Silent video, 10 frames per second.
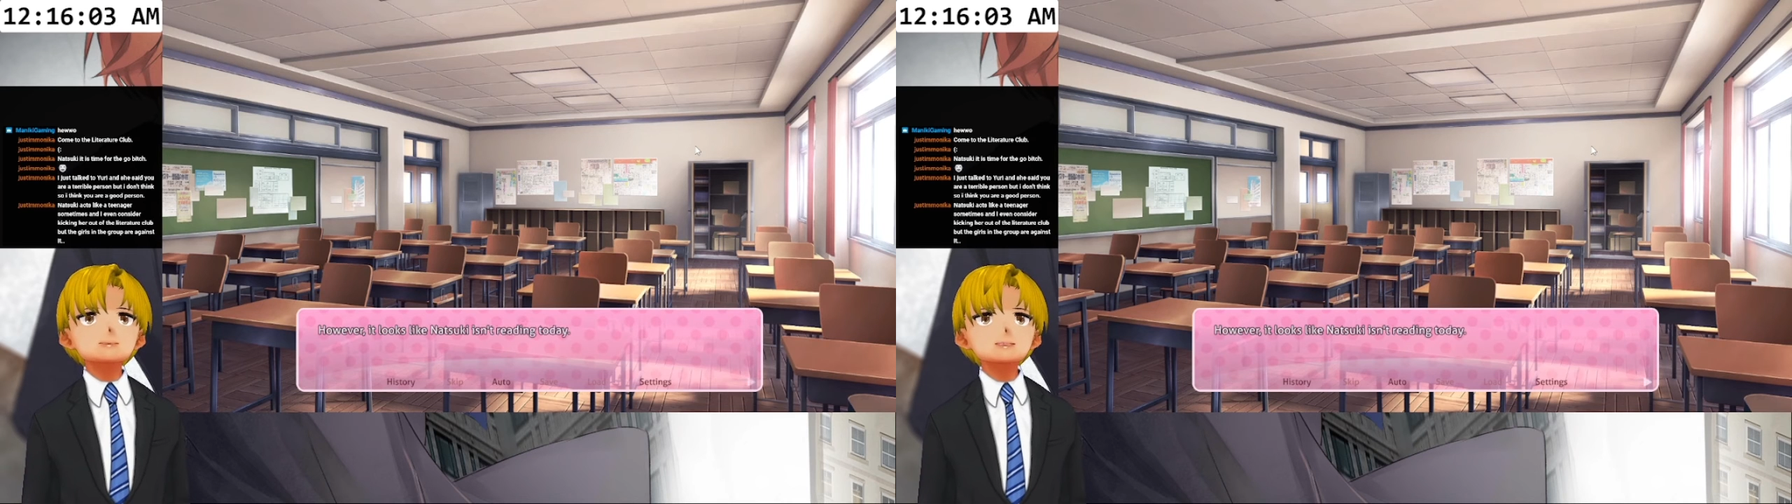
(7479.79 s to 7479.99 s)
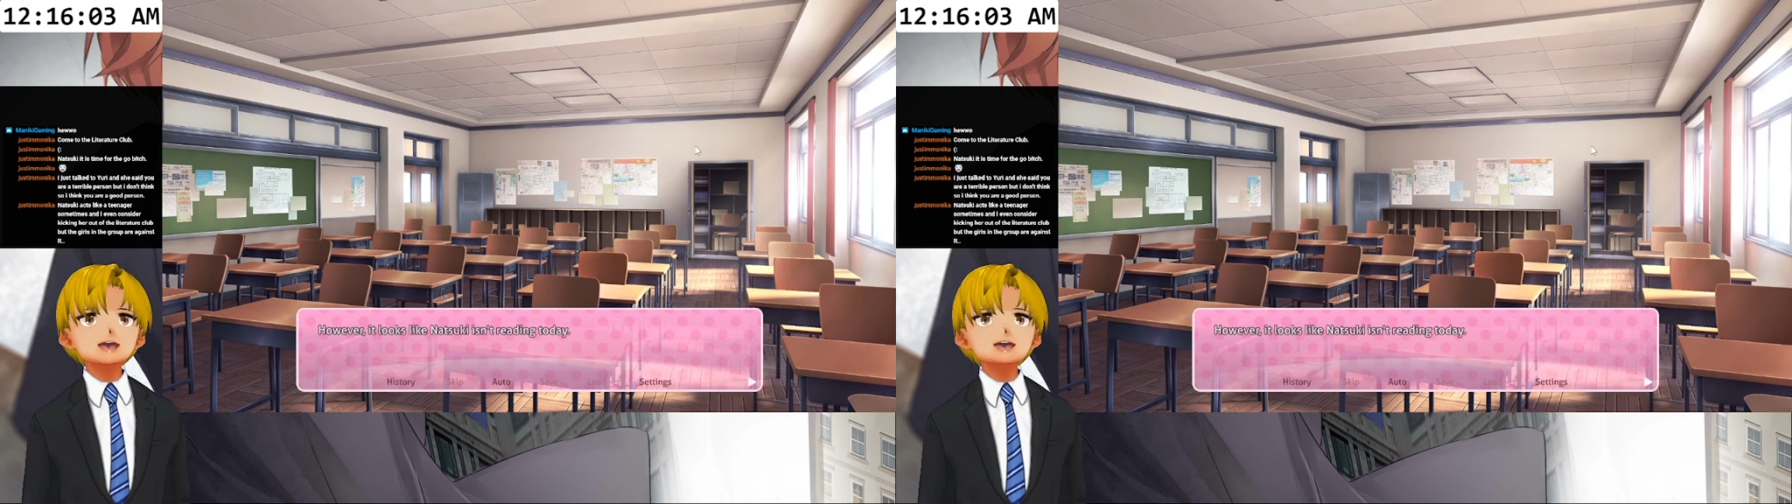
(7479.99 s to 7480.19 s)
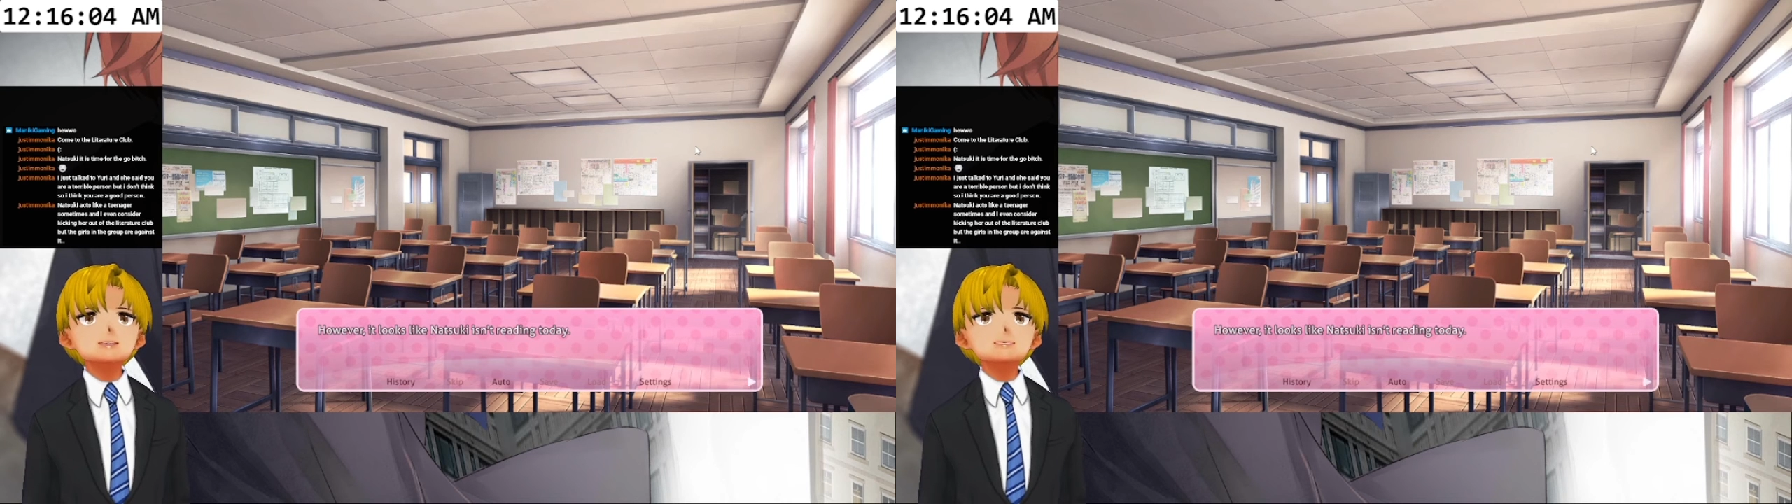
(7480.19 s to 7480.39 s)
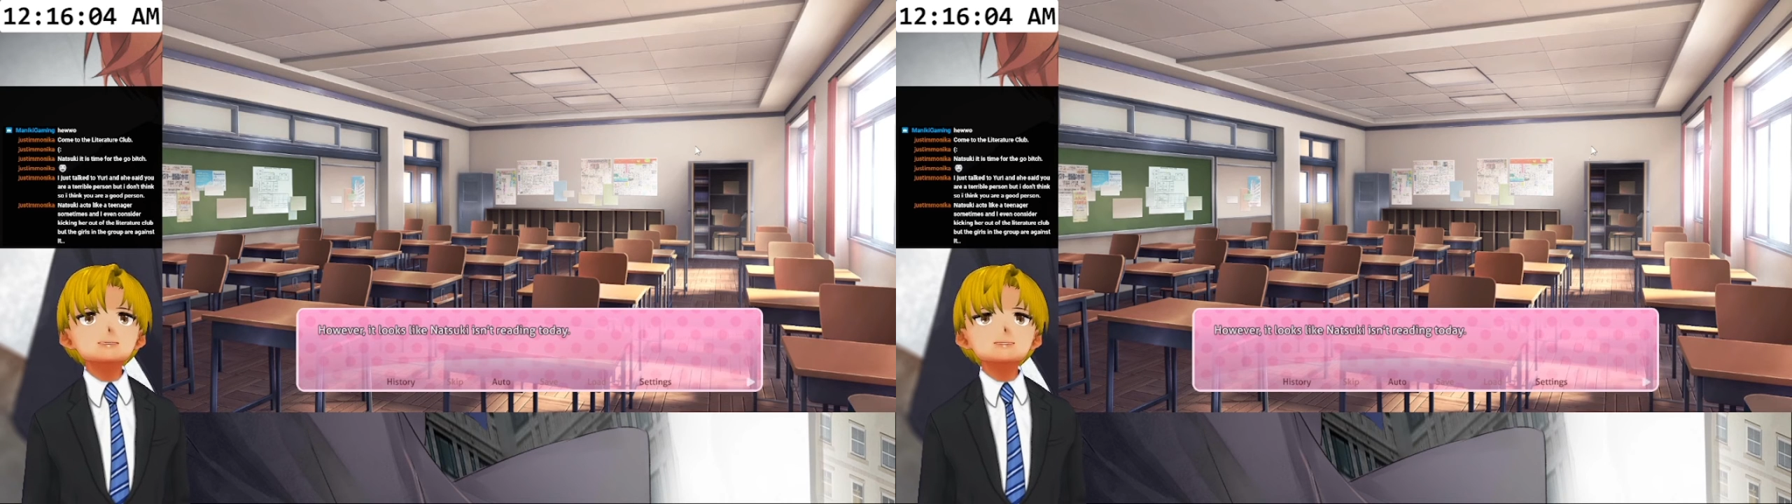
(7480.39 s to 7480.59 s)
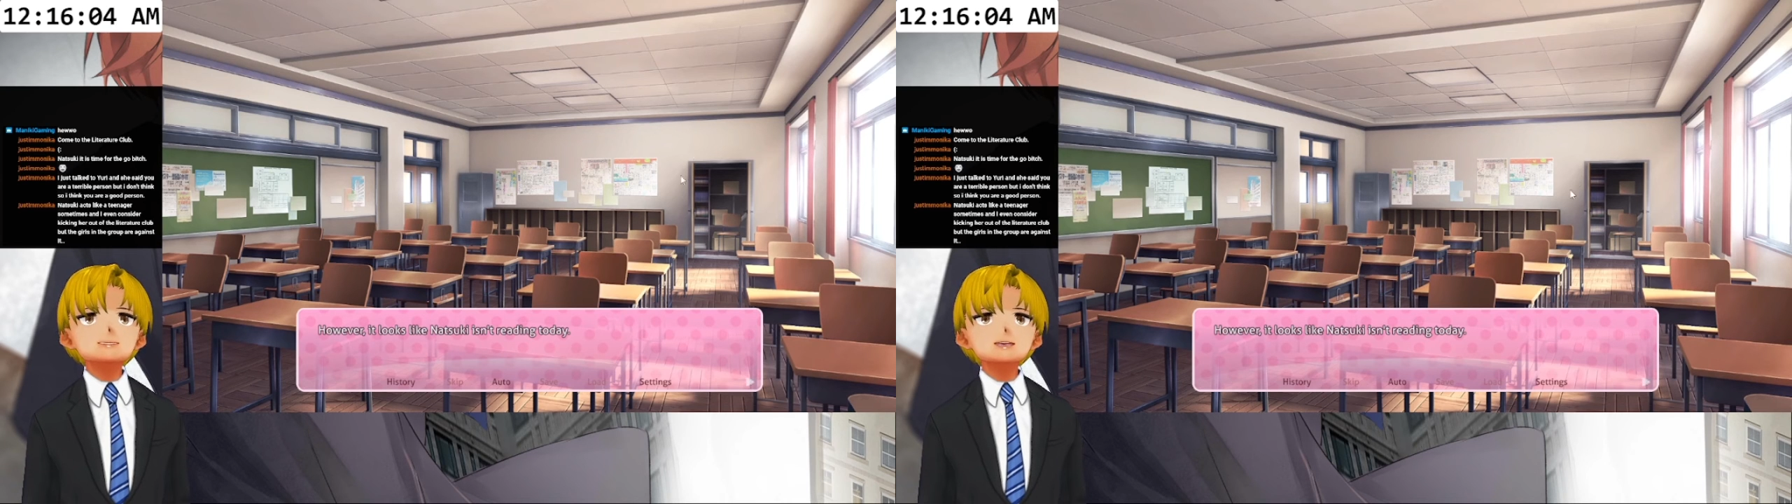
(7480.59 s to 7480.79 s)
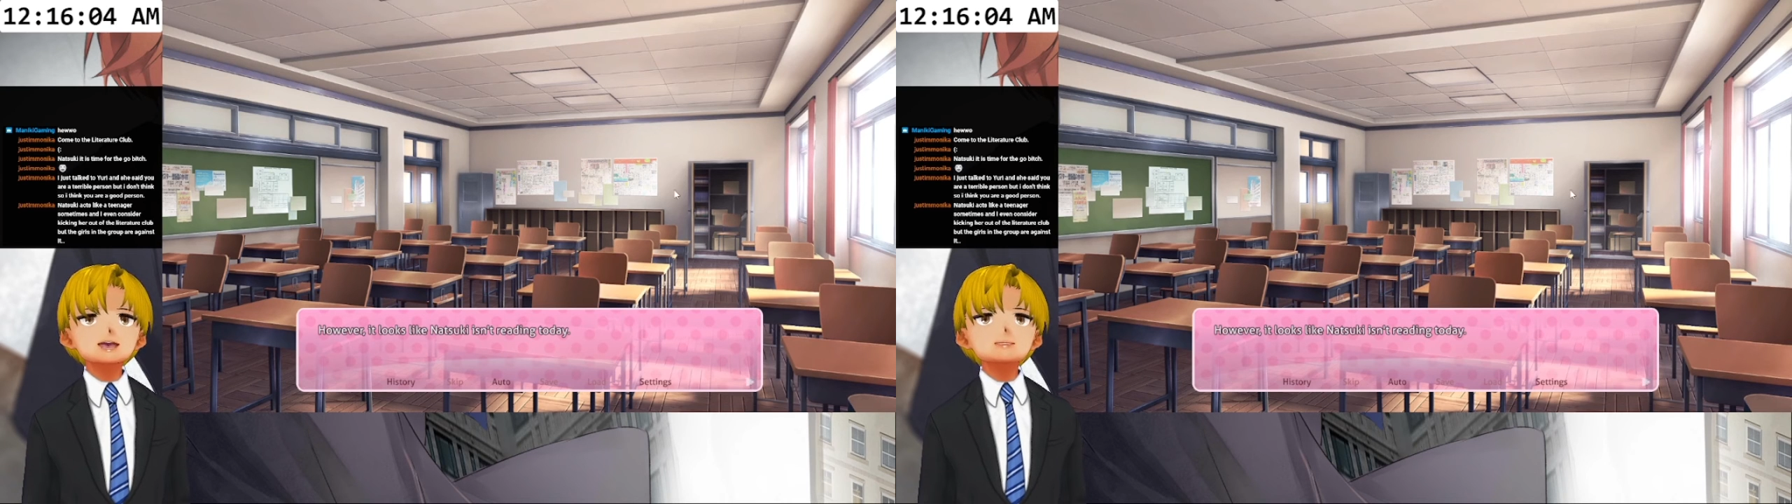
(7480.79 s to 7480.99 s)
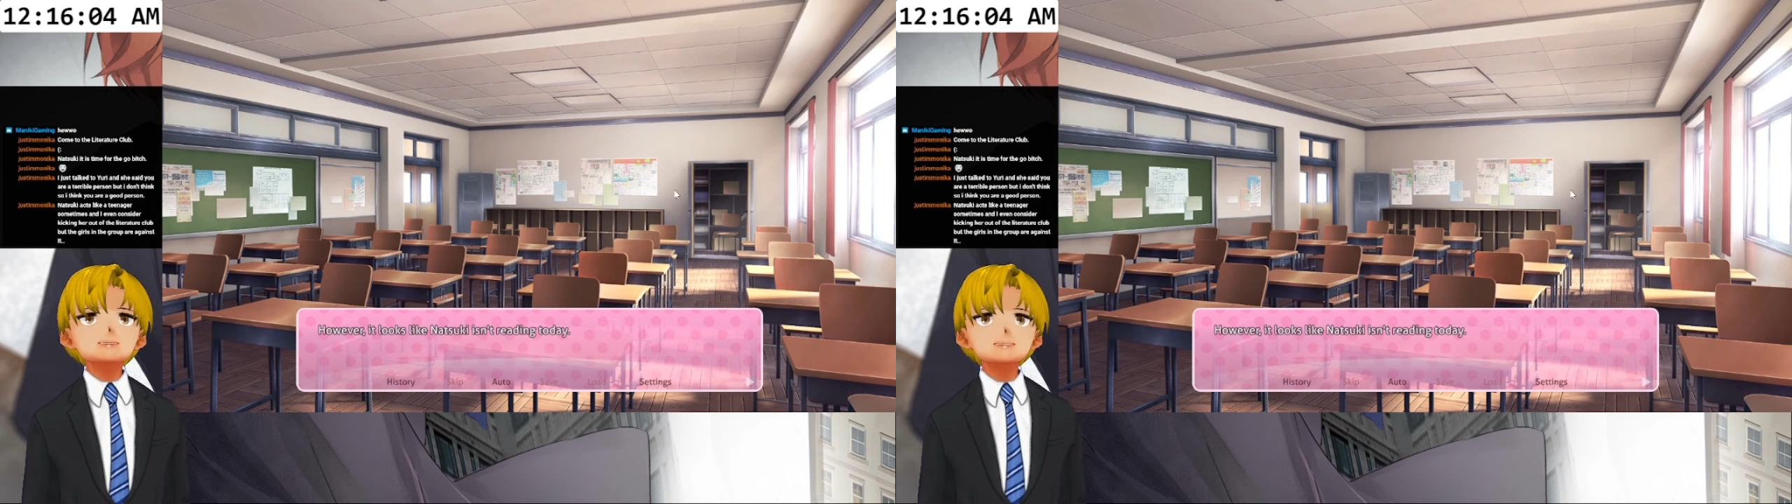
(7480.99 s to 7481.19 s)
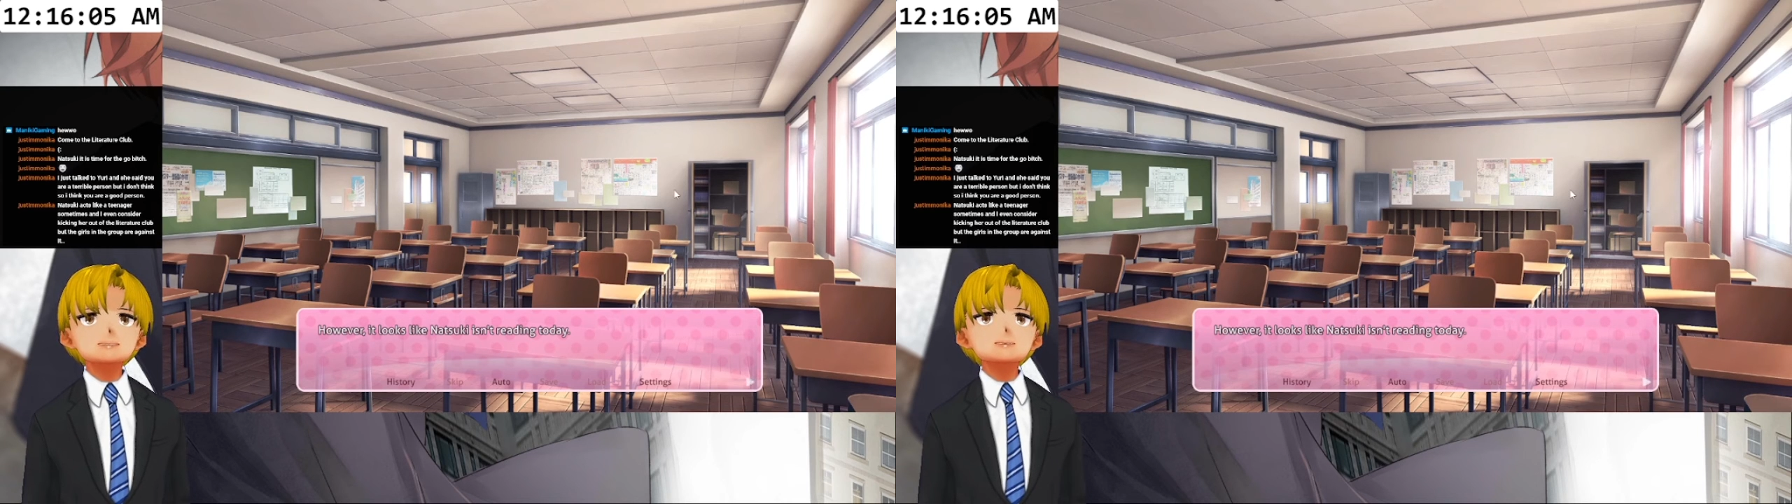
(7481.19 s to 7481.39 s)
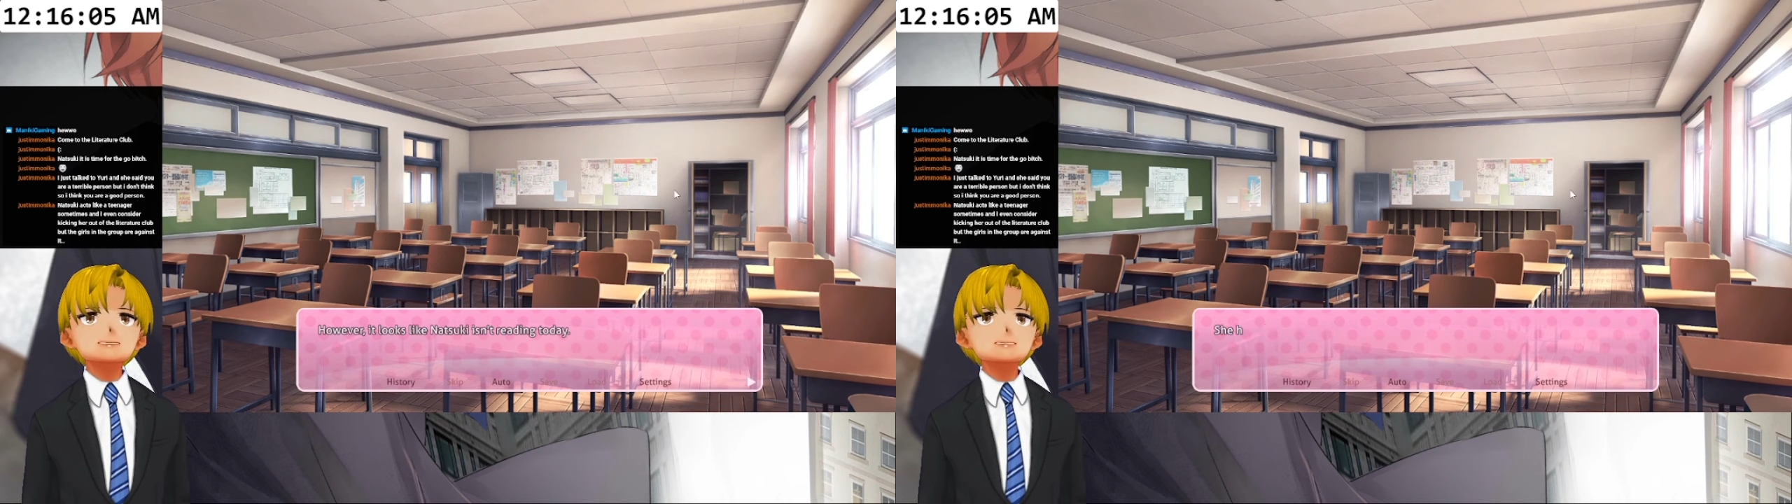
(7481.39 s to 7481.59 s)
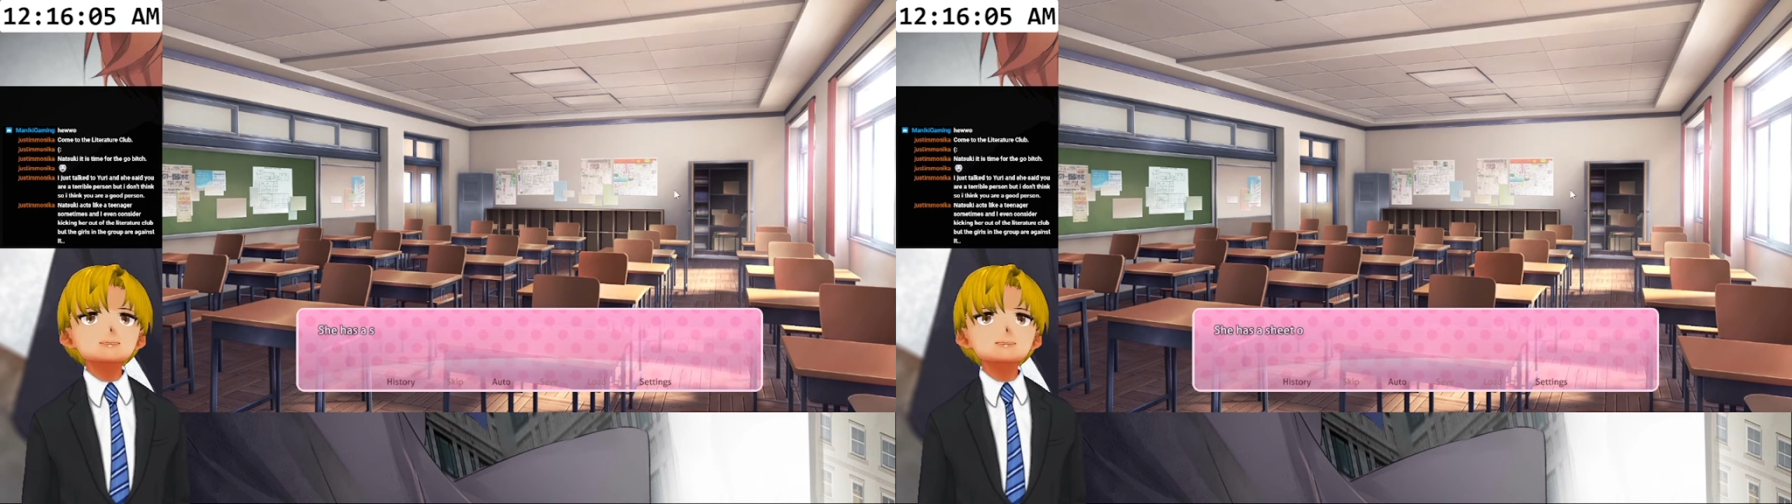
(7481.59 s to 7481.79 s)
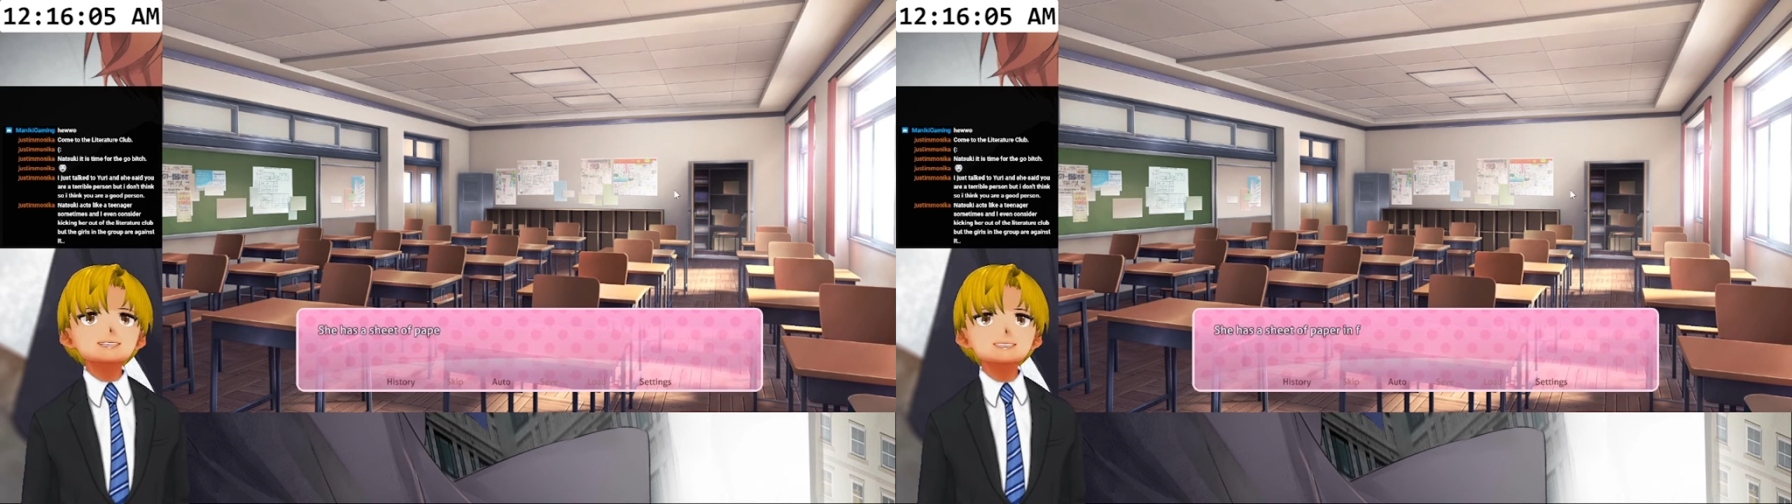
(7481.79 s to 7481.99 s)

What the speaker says: However, it looks like Natsuki isn't reading today.